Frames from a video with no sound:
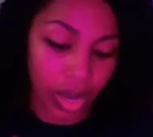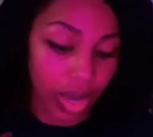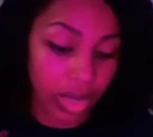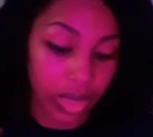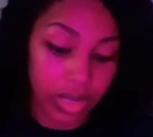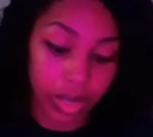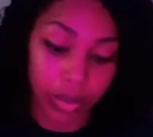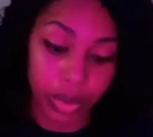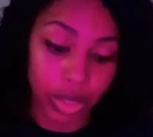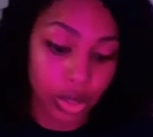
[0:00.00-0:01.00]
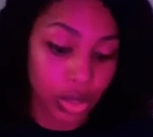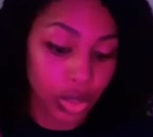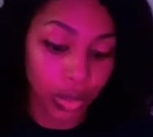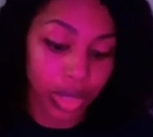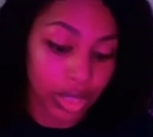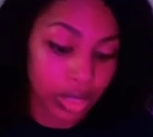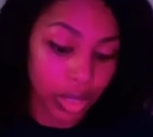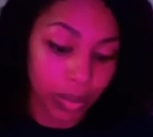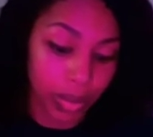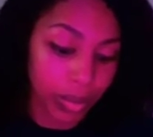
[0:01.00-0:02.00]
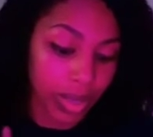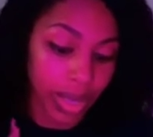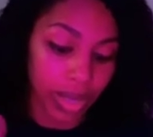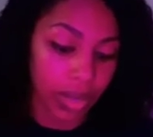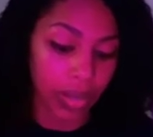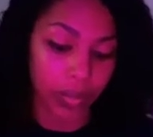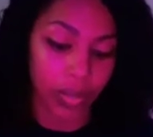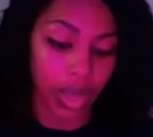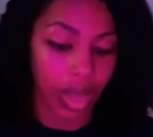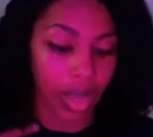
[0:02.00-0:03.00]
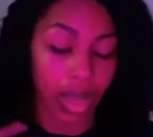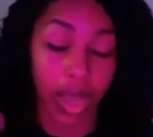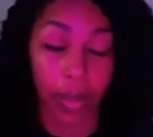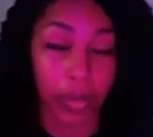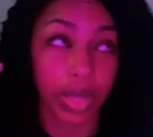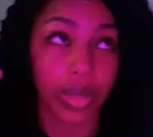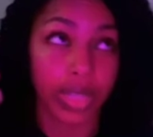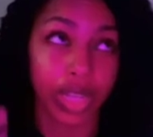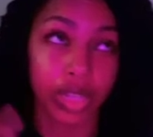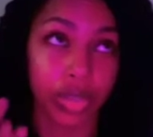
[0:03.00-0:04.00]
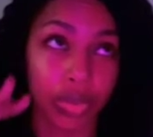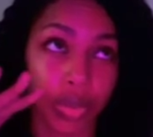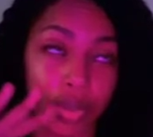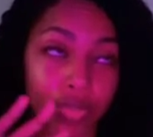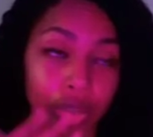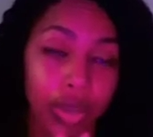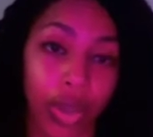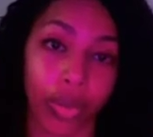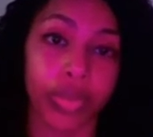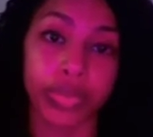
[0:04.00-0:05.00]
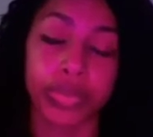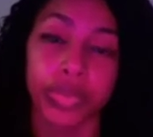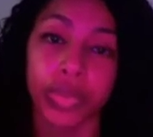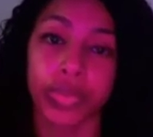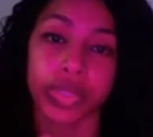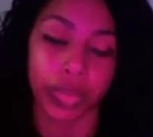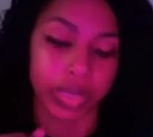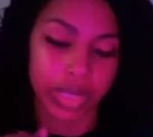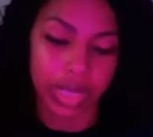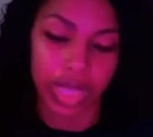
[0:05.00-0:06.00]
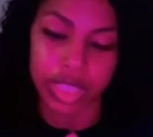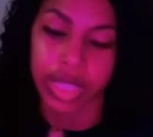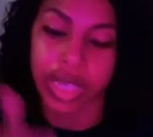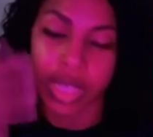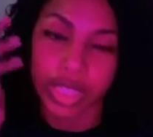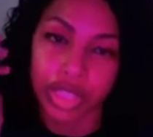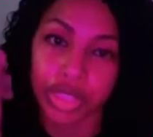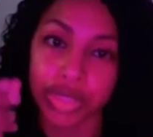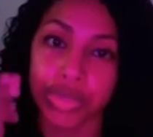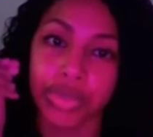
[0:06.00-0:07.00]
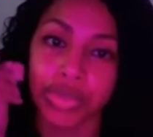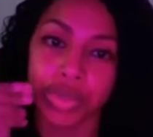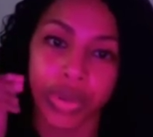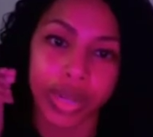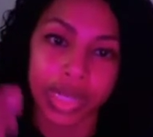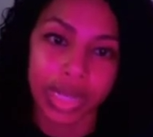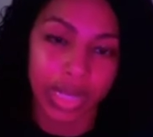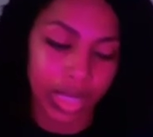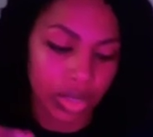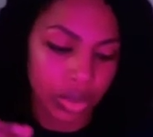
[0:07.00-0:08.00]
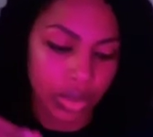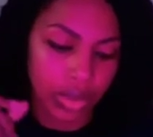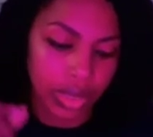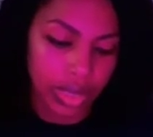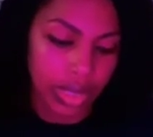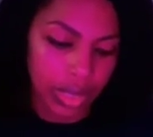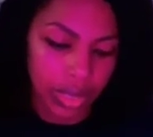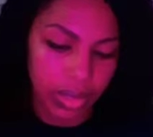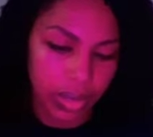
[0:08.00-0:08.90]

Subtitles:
it's going to bring joy to certain people that I'm hearing that you don't even know who is going to touch. Just do your thing. Do your thing.